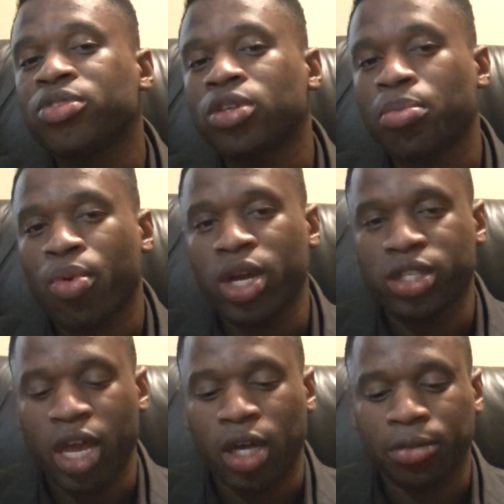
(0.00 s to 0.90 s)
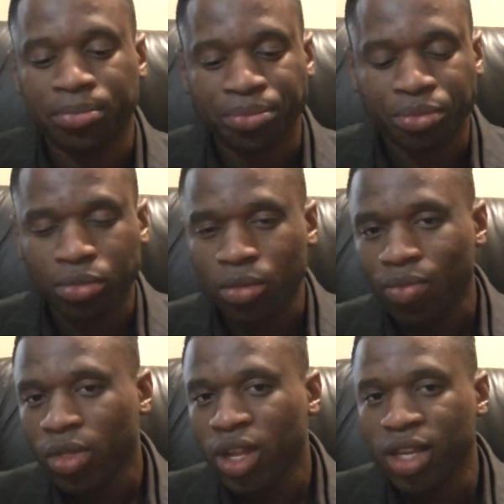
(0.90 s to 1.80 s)
to the breakdown,
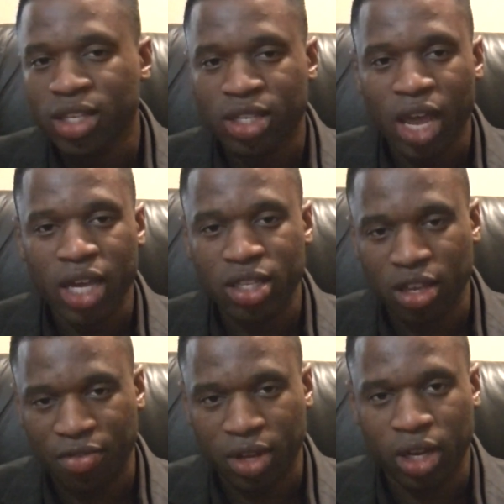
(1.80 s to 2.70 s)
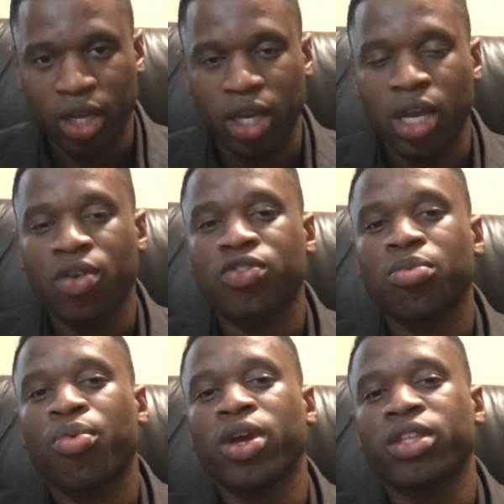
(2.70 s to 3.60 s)
scientifically, here's
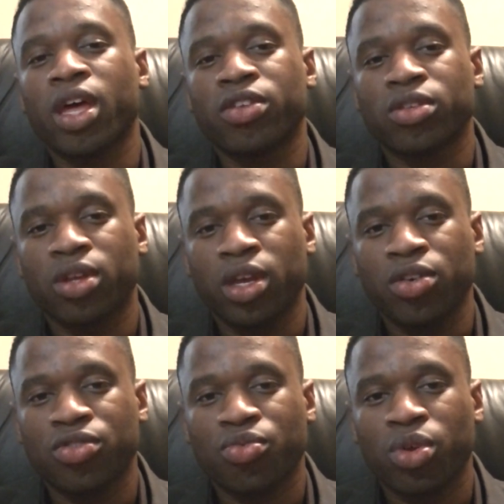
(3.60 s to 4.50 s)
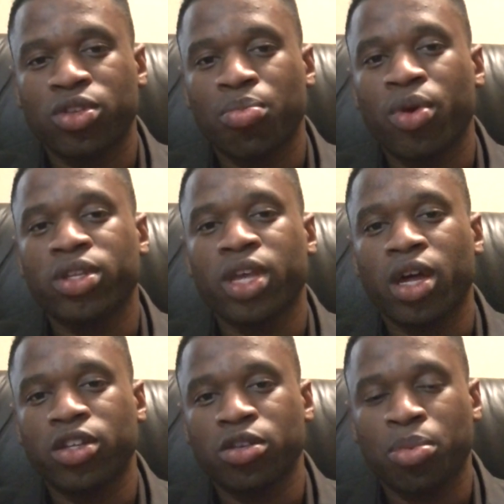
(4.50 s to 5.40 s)
what the
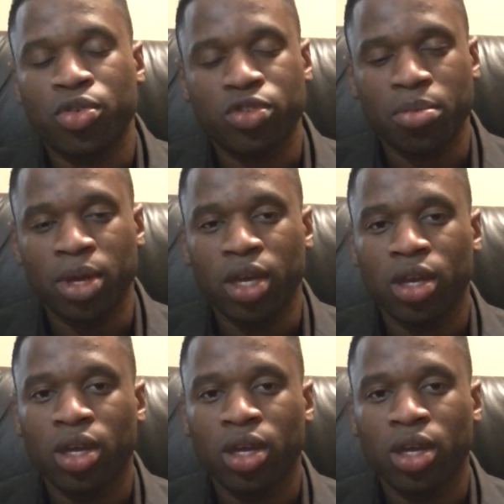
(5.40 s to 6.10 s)
breakdown is supposed to be.